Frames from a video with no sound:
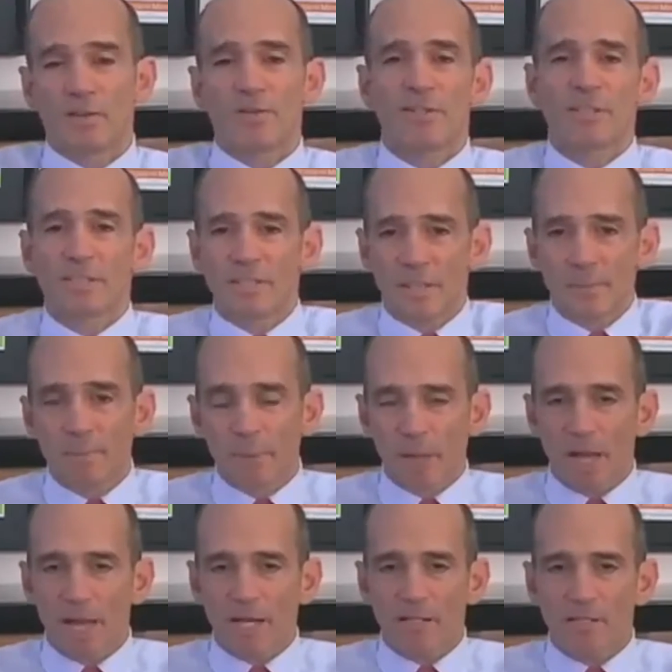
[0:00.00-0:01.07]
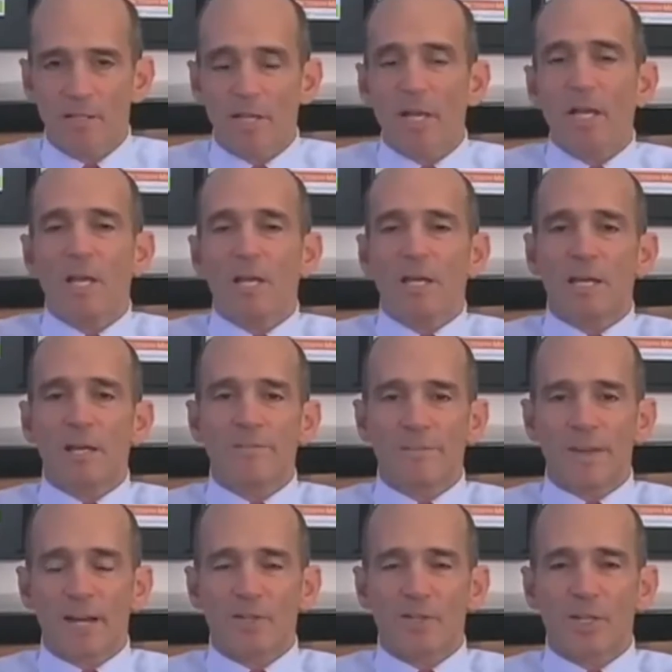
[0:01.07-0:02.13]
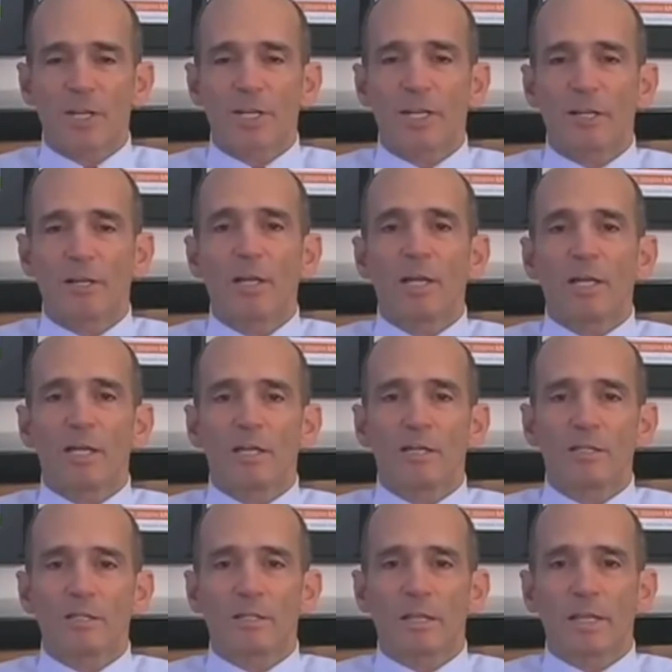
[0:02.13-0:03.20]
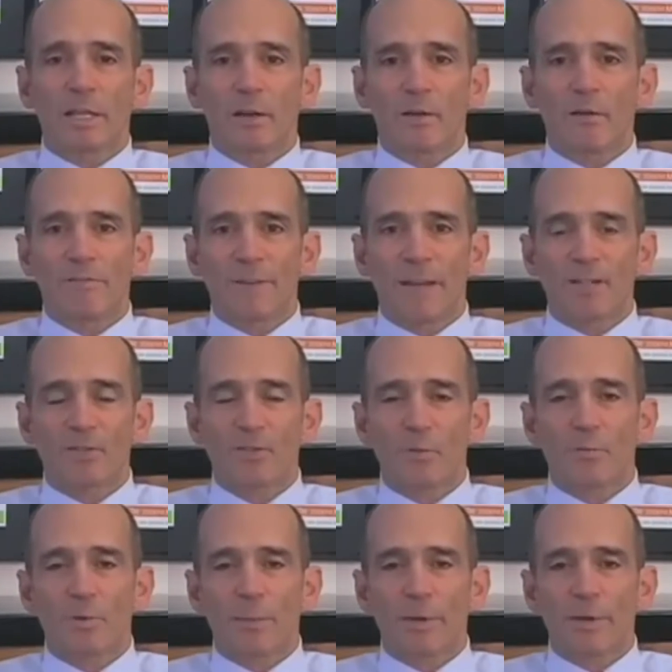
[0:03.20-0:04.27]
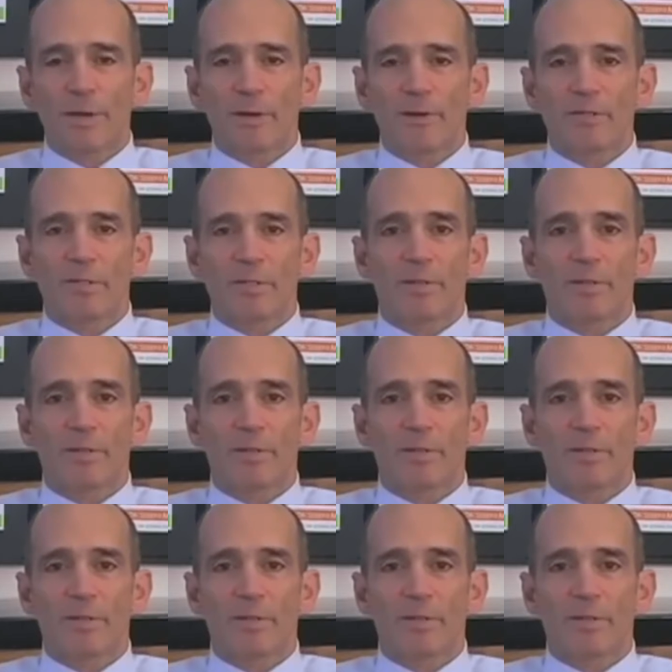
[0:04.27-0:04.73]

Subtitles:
And the simplex infection can affect two primary areas,